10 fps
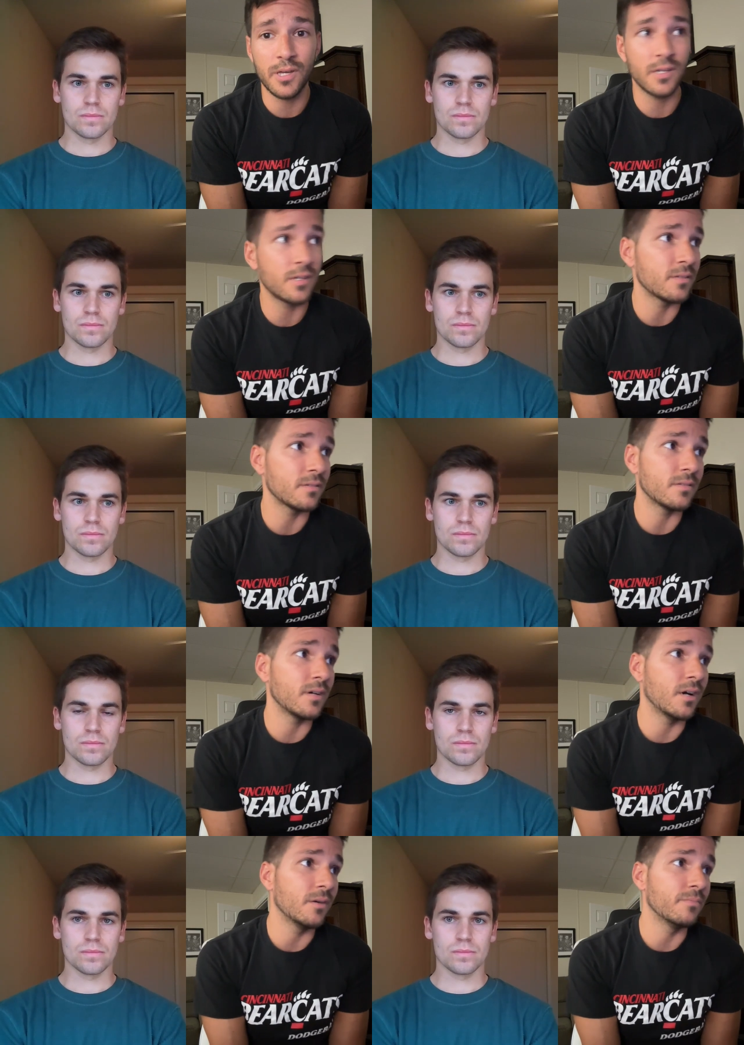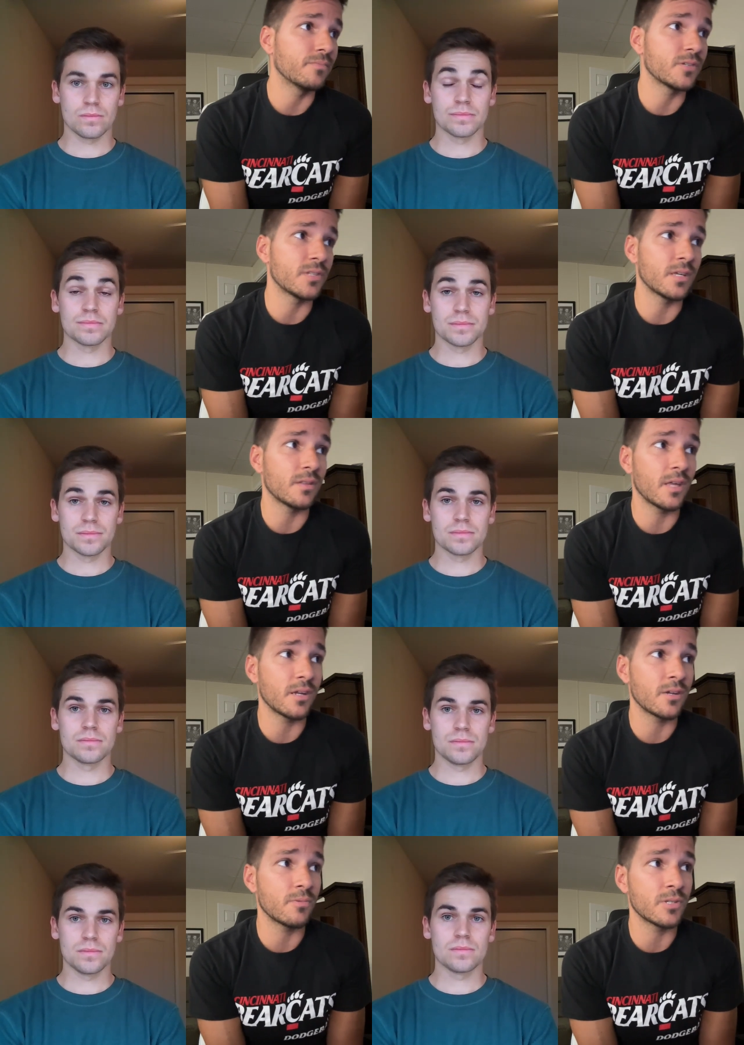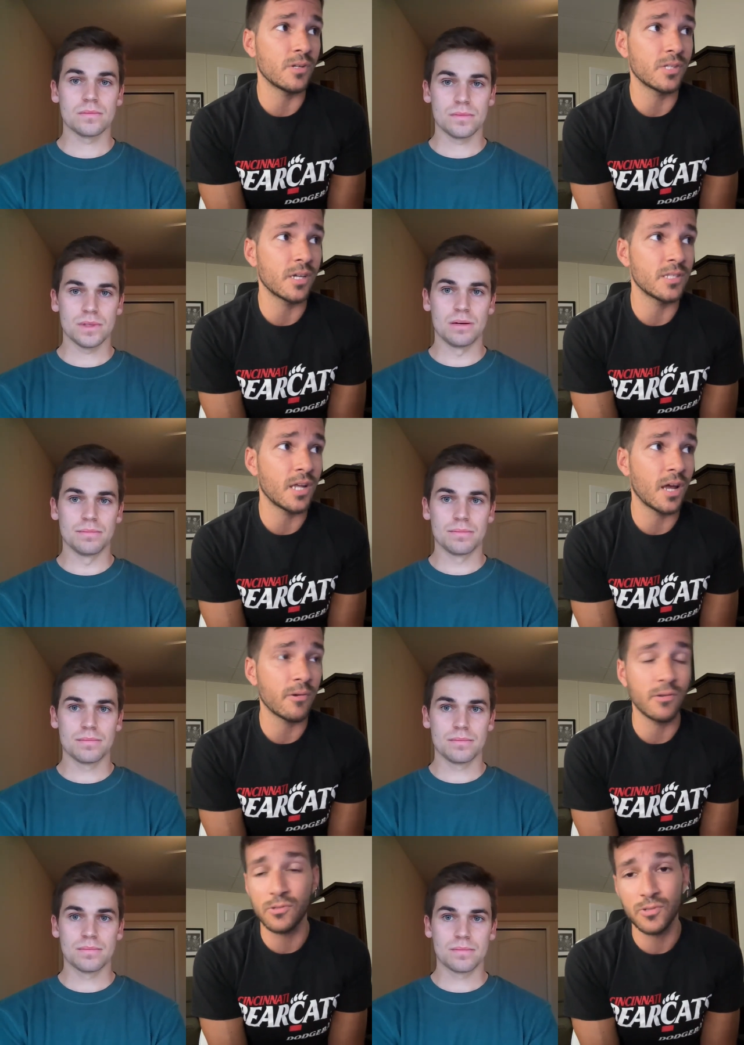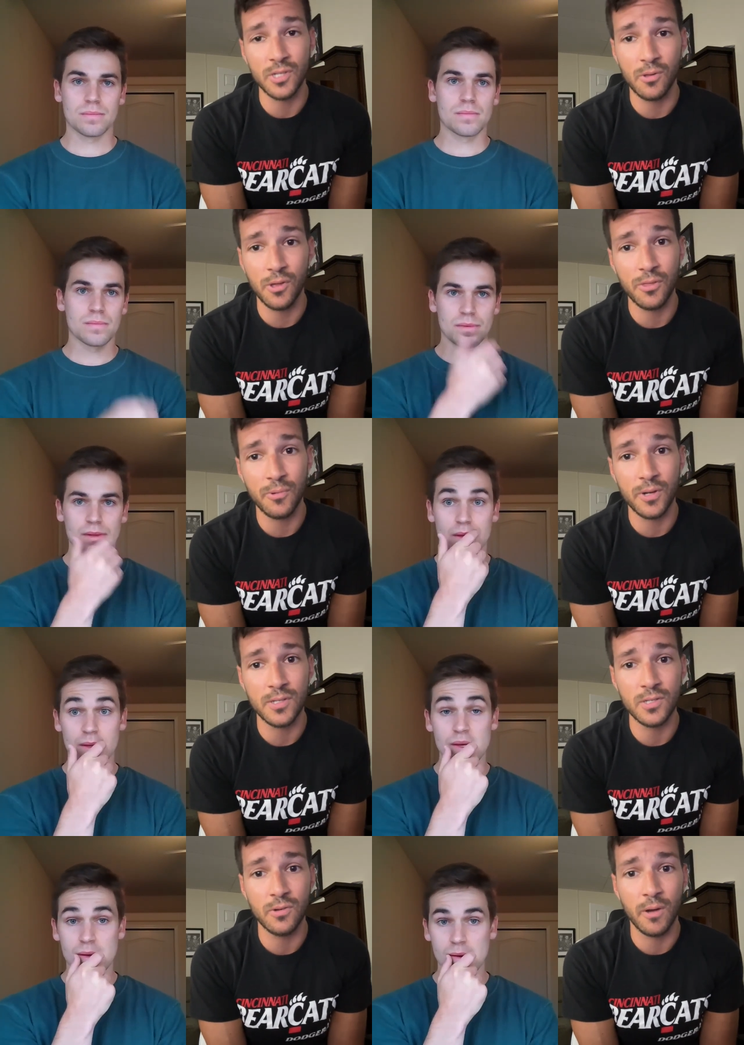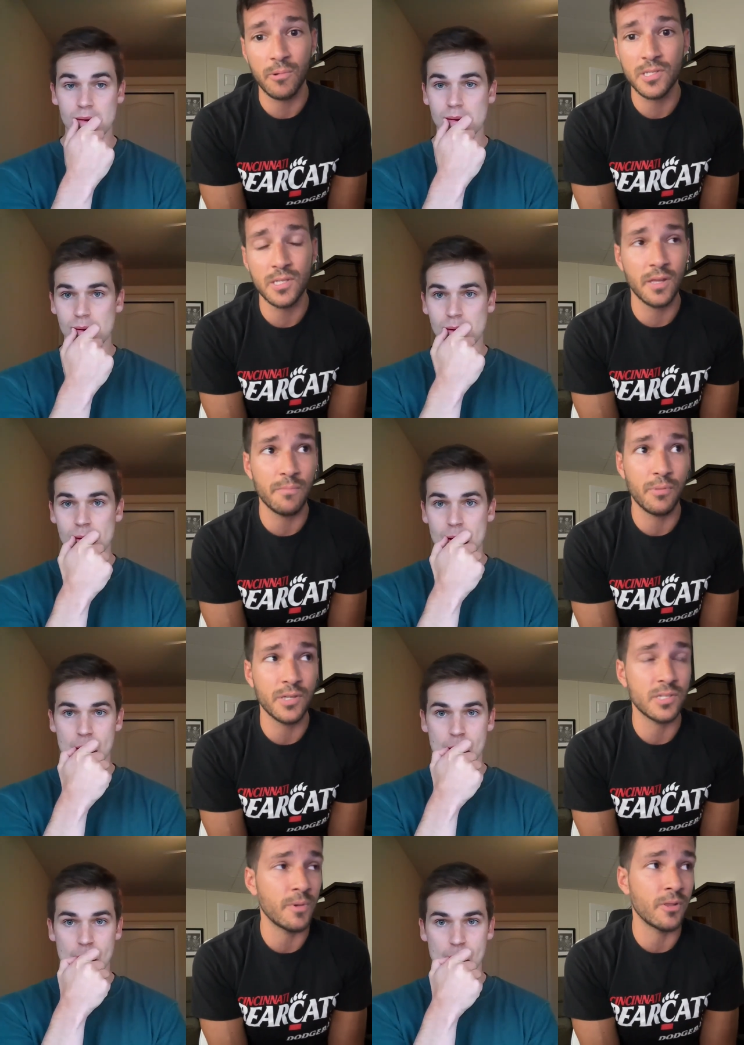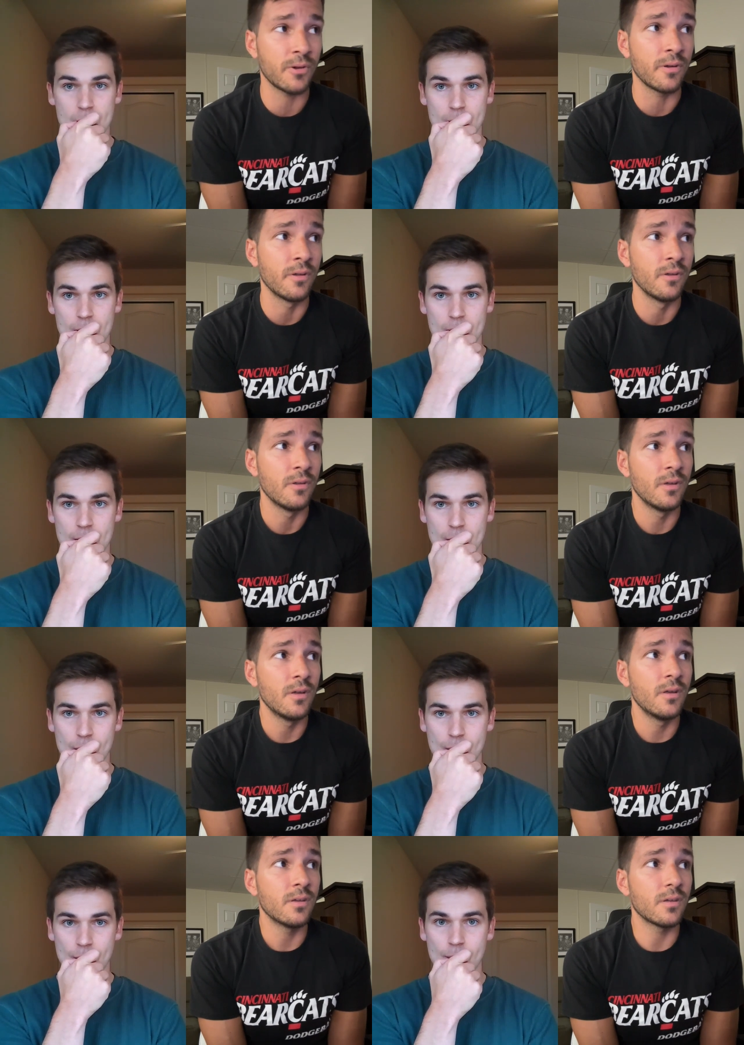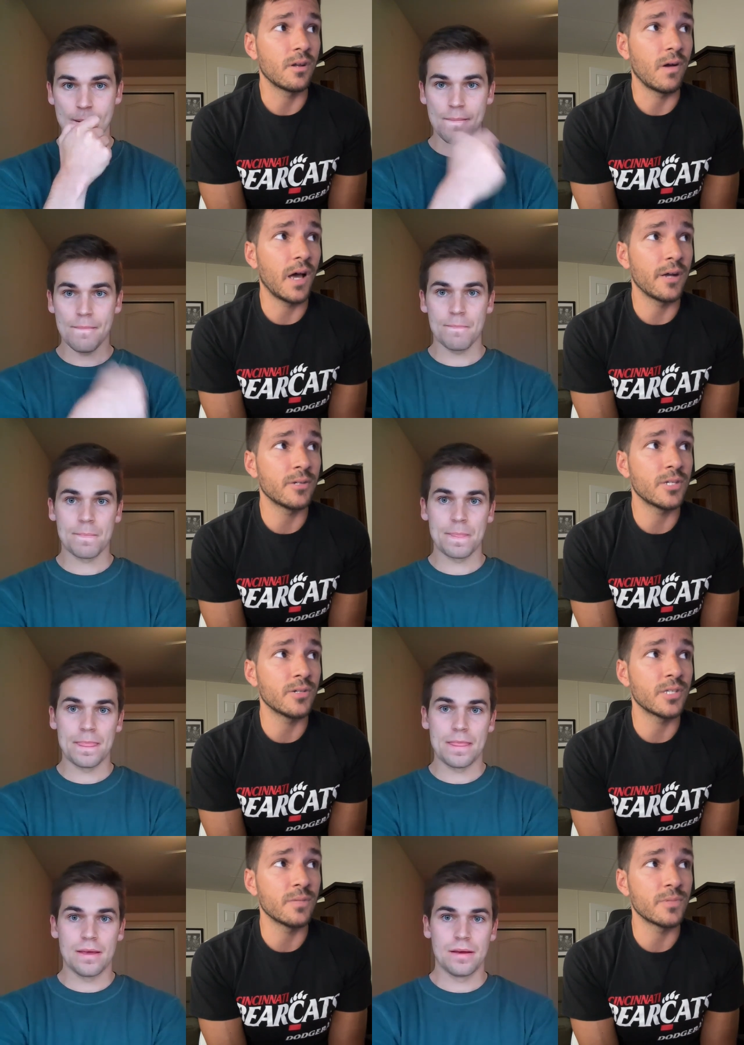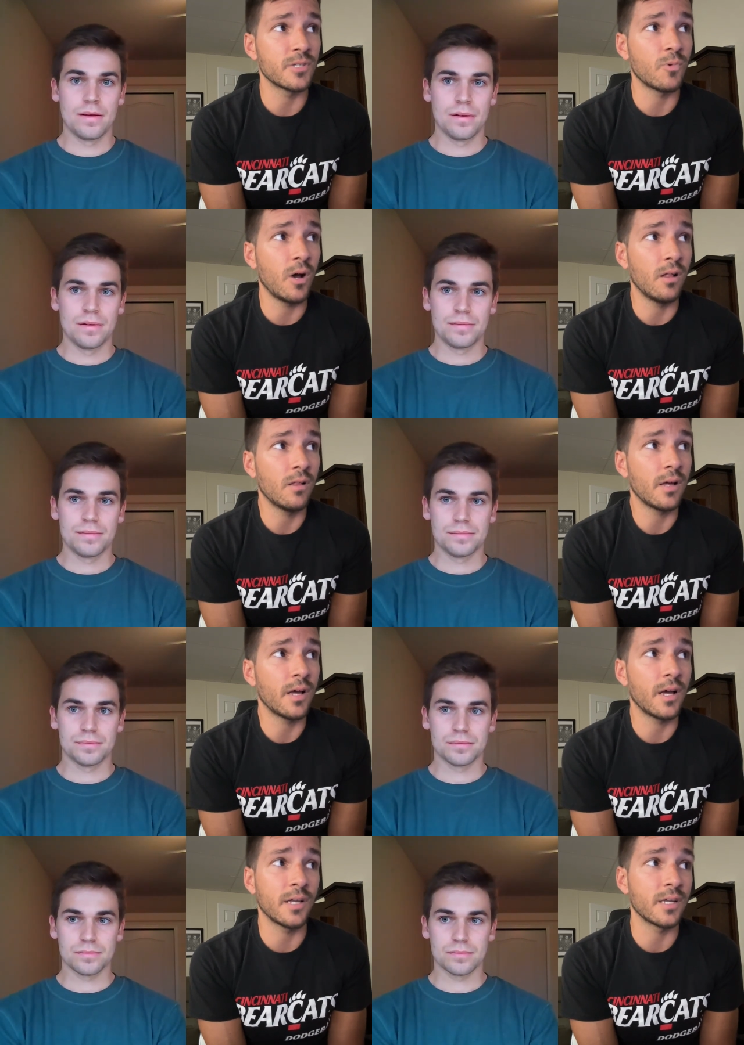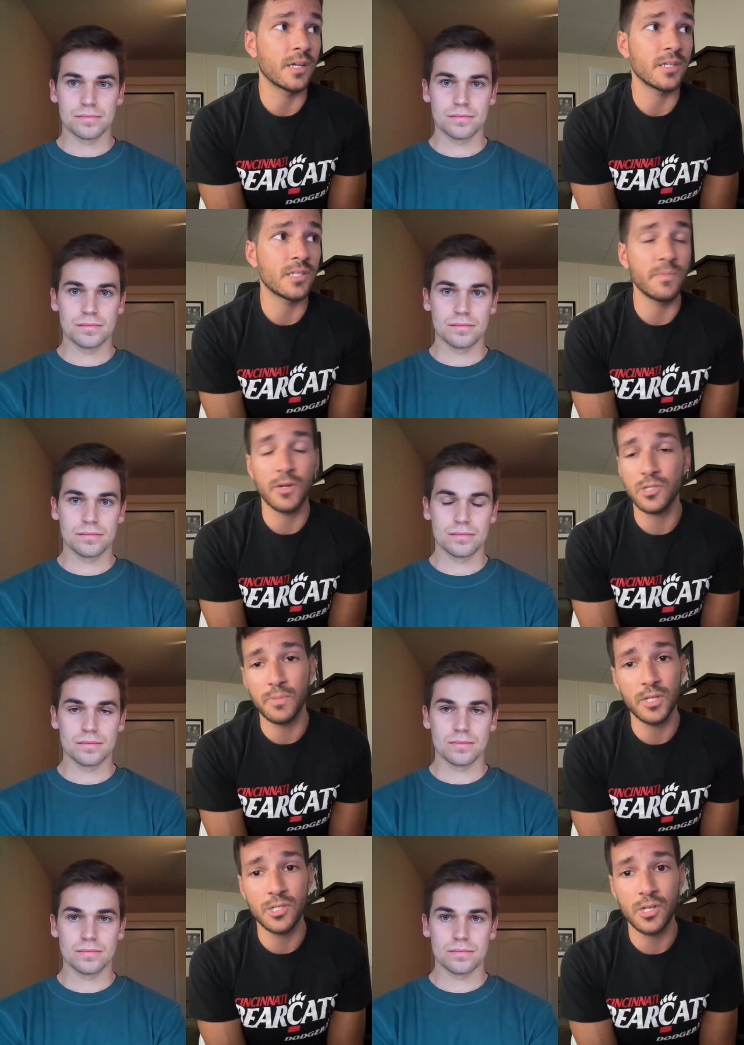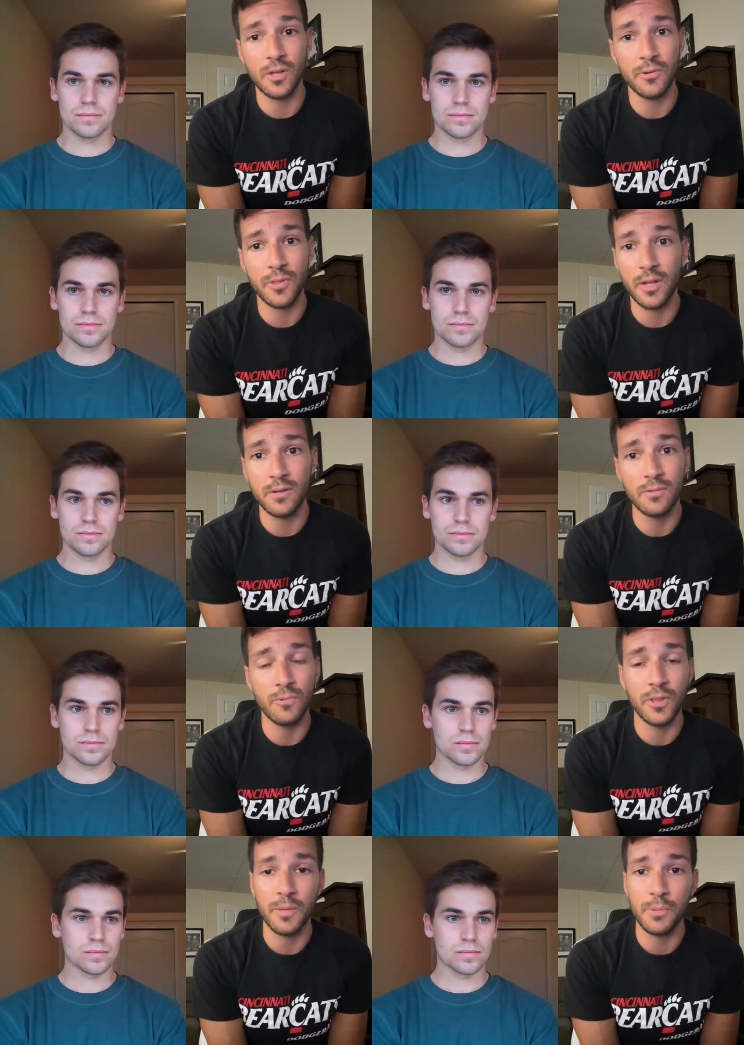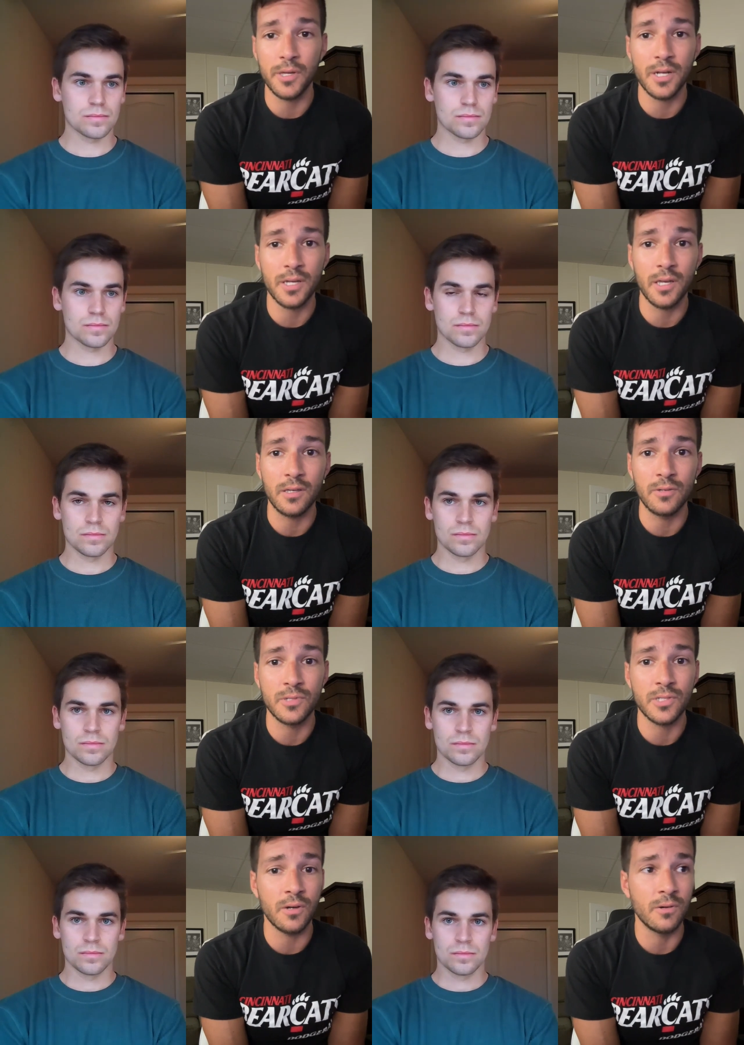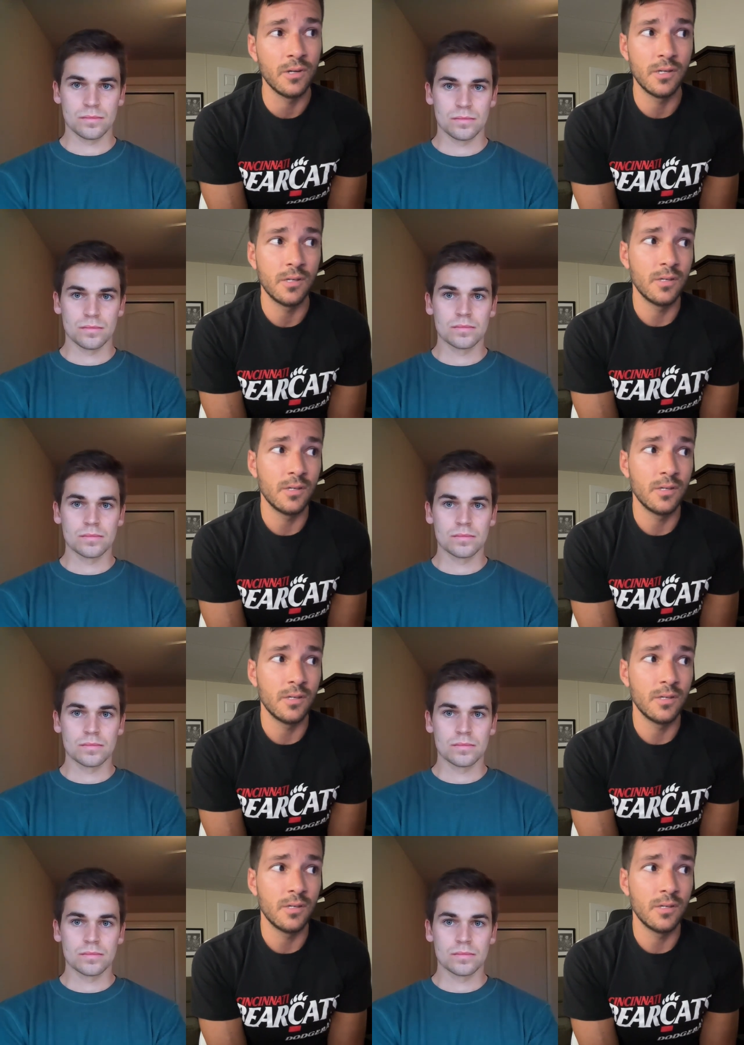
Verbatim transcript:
Speaker 1: play because um, they, they had a good result against Akron, losing only three to two. I want to see them play some other, you know, higher tier teams as well. I, I, didn't get to see much of BG other than when they played NKU. So